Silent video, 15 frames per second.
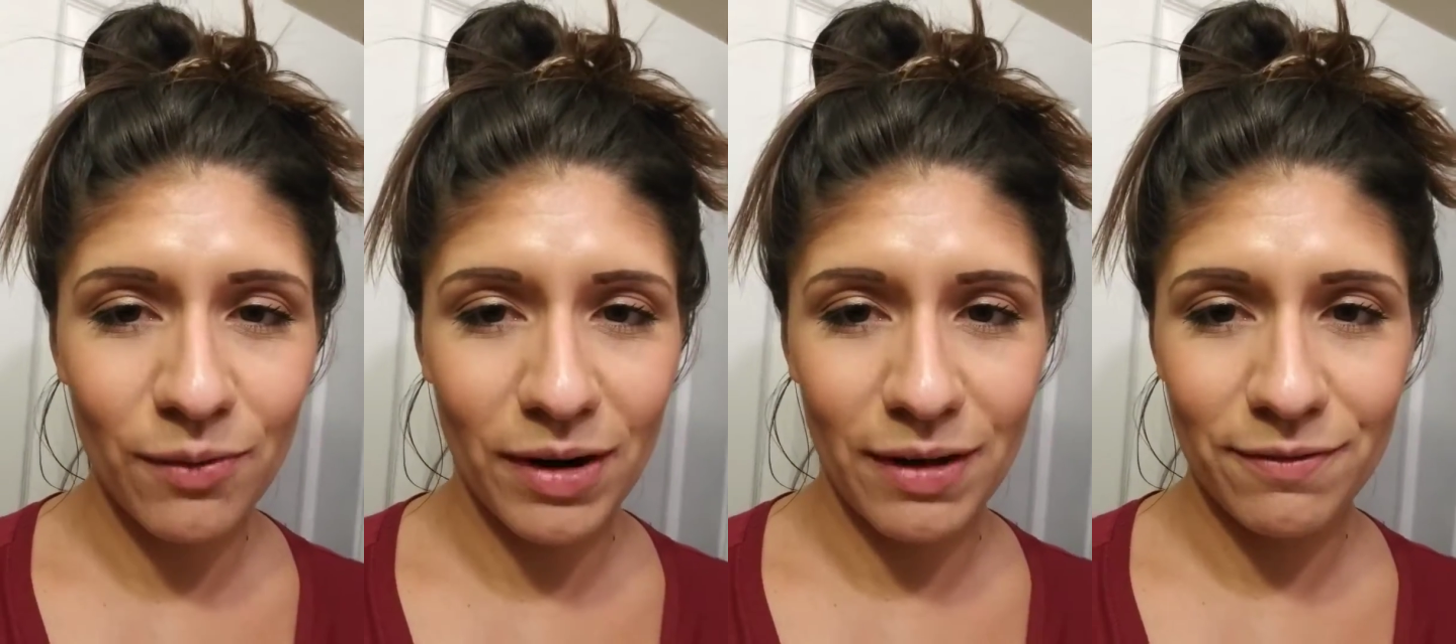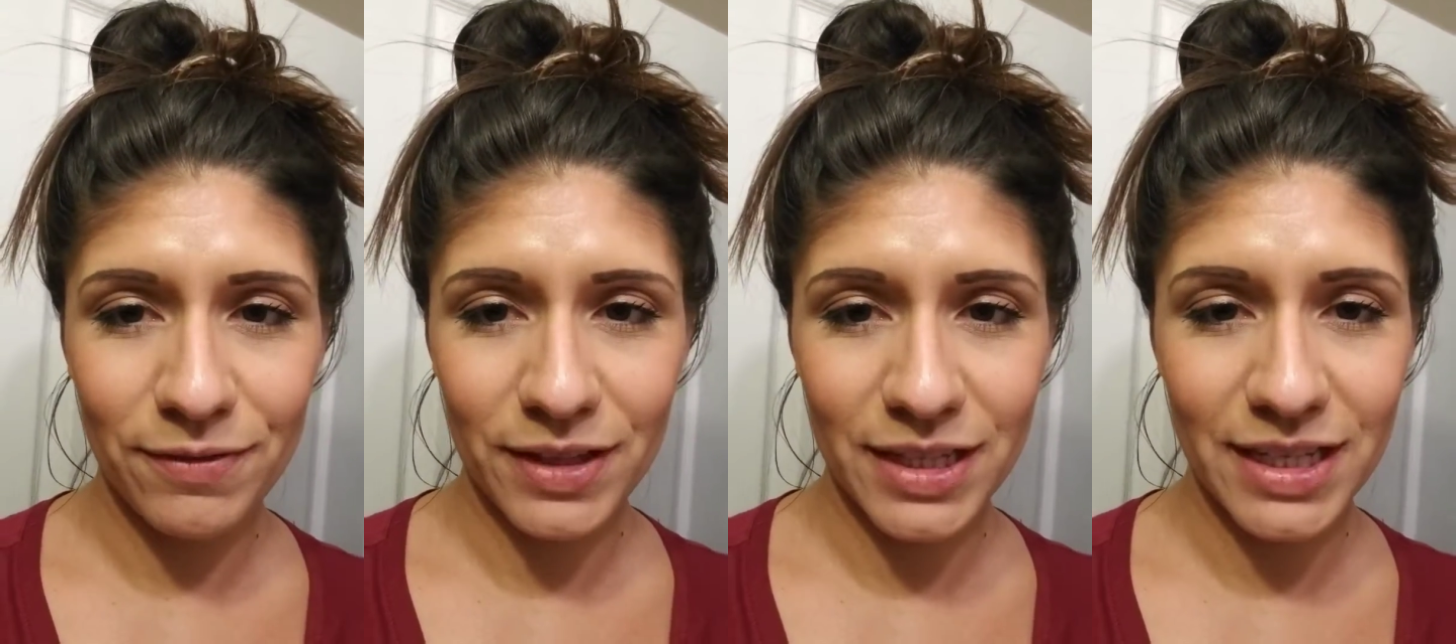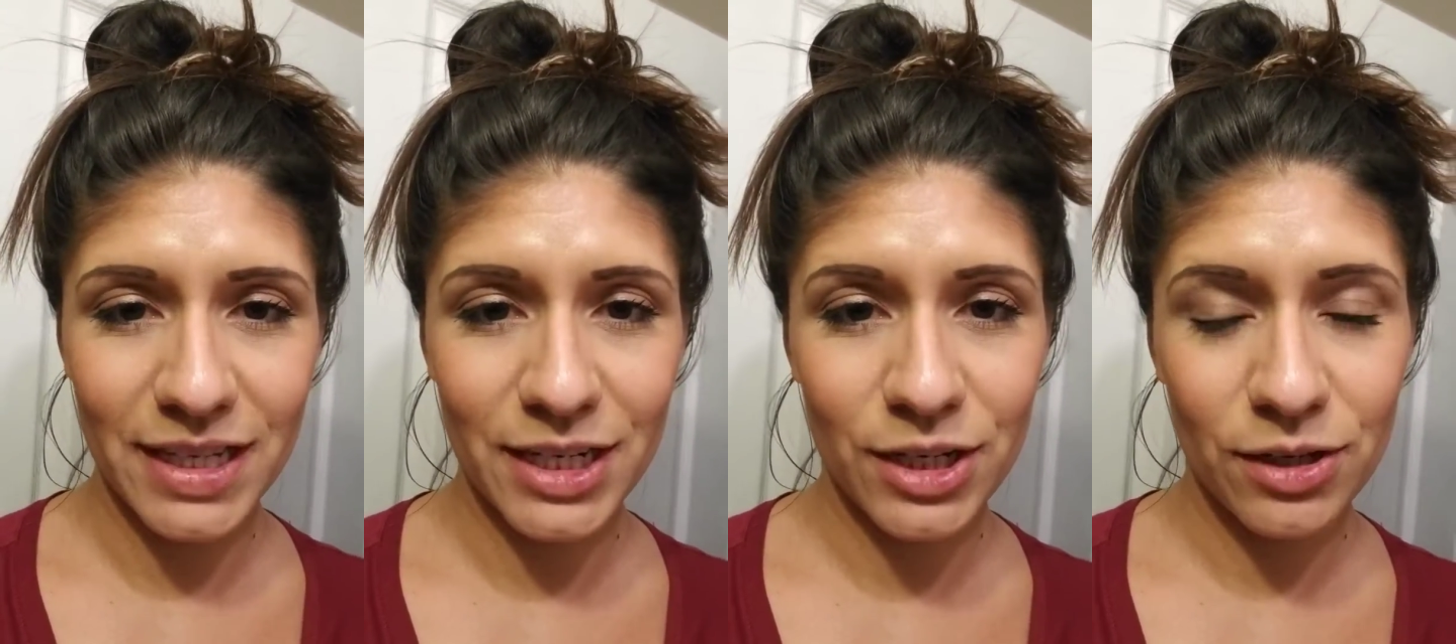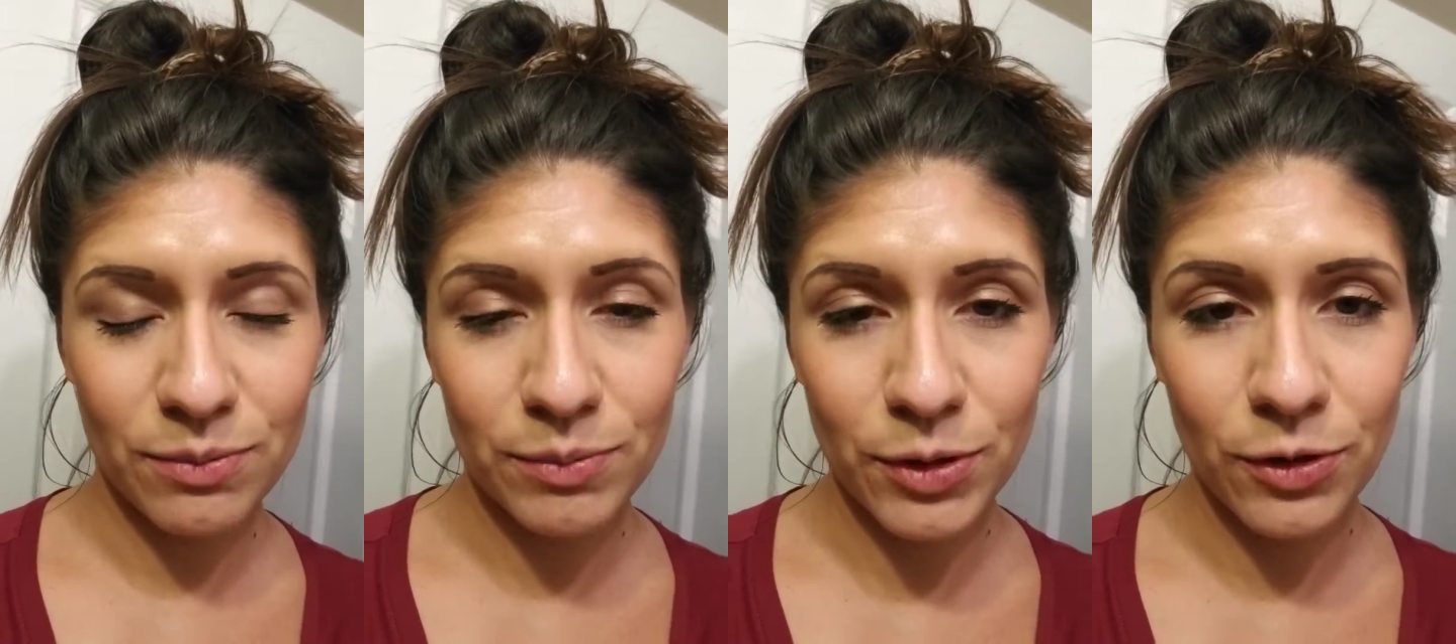when I'm feeling in a
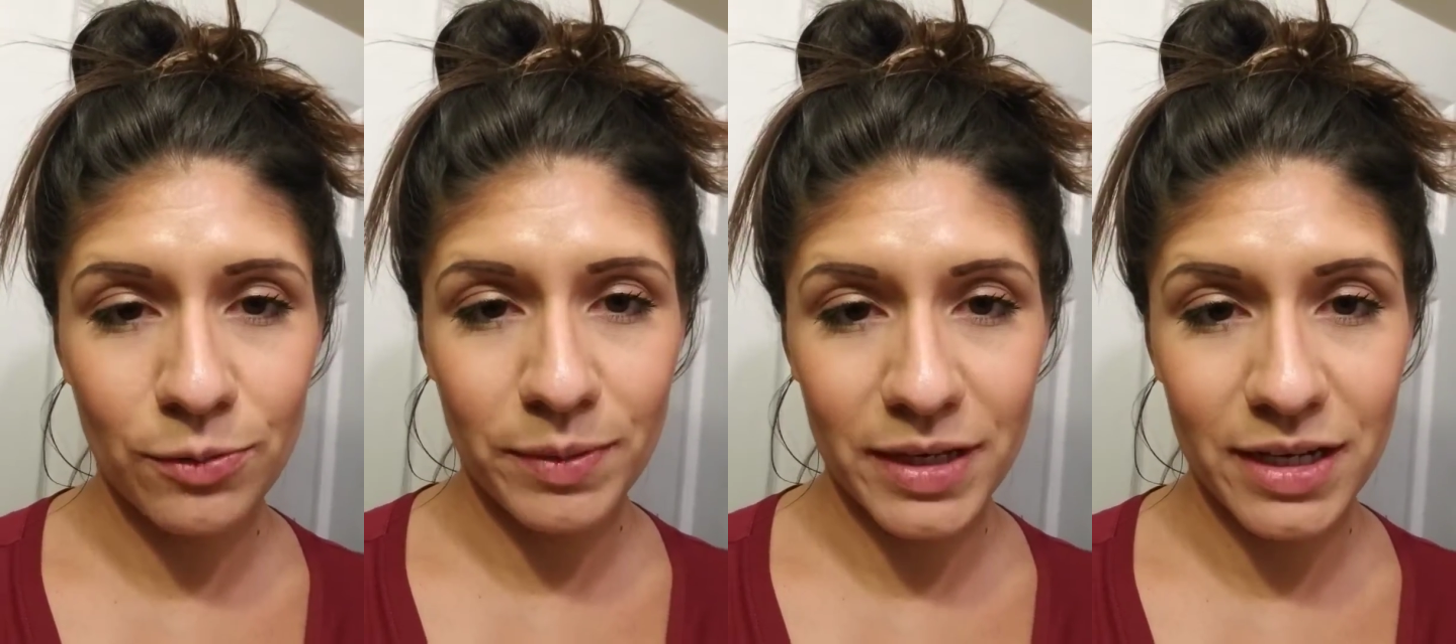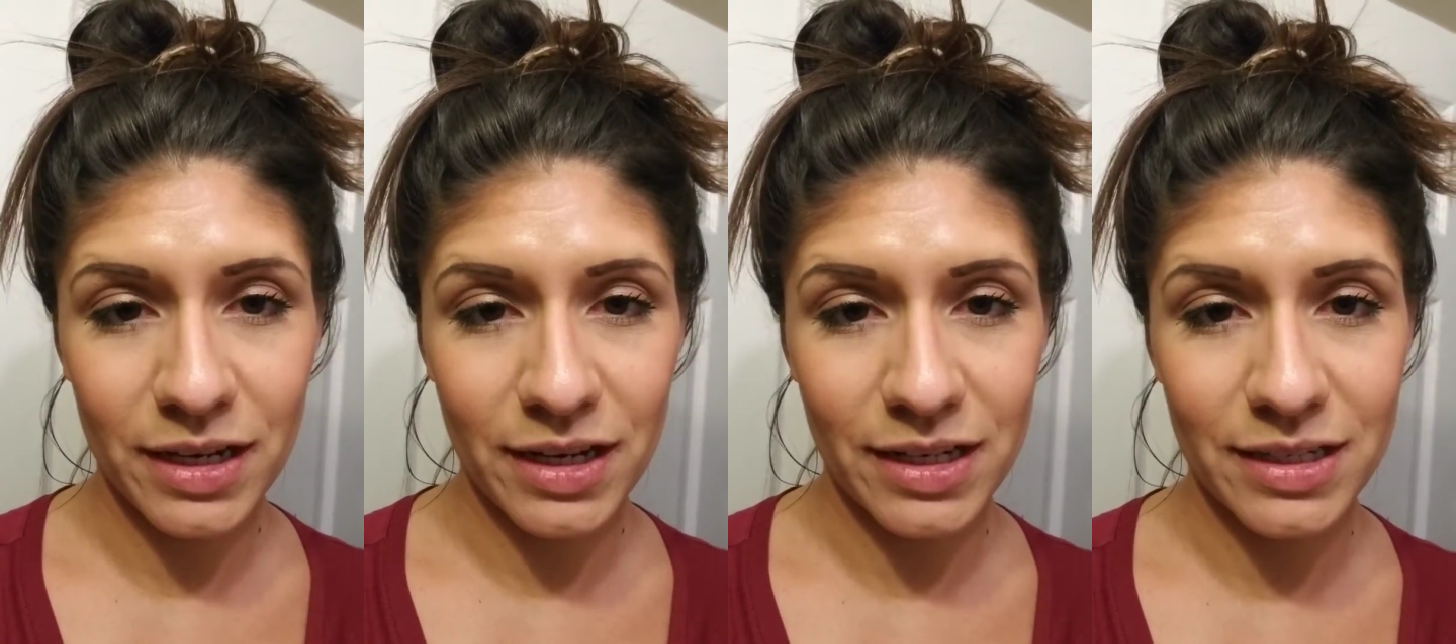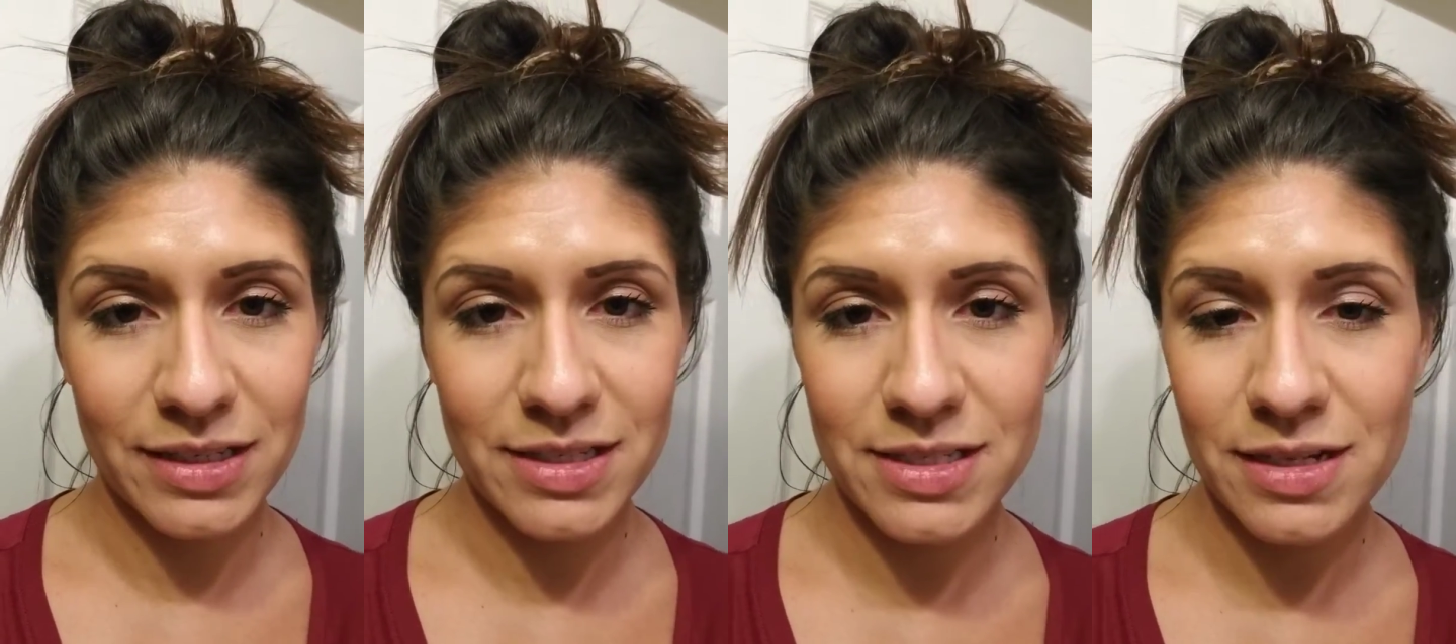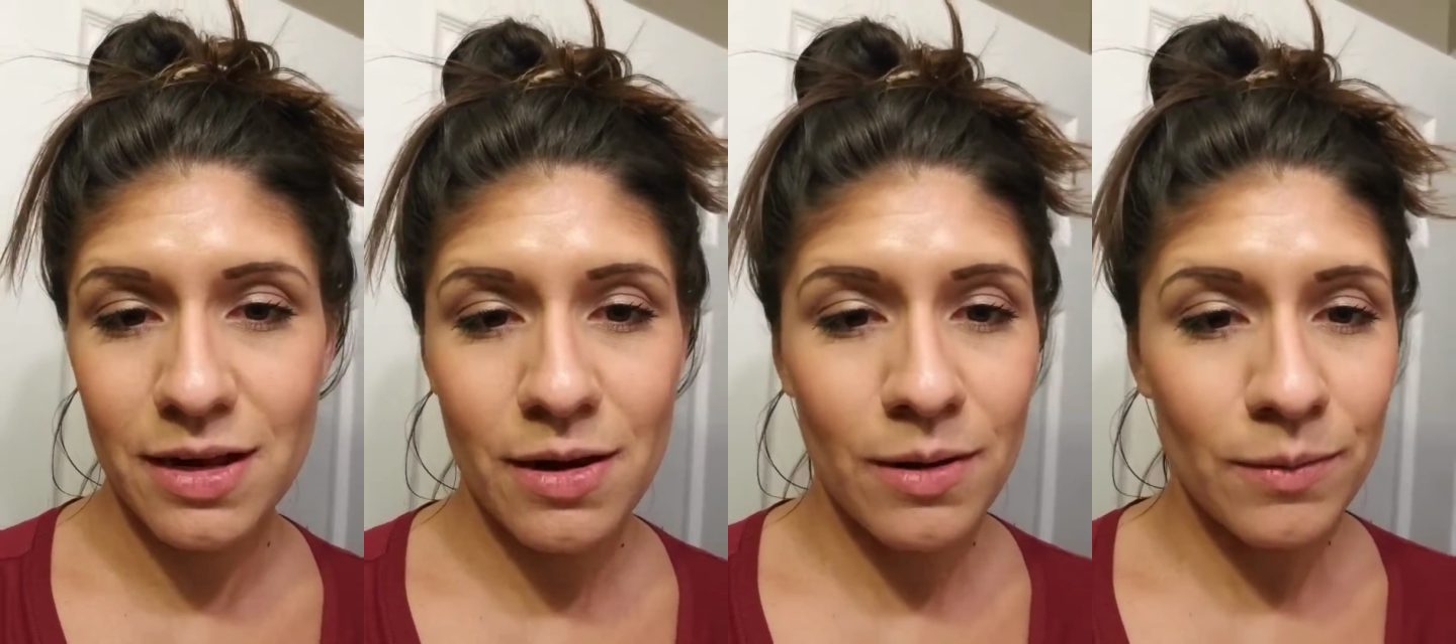good mood because,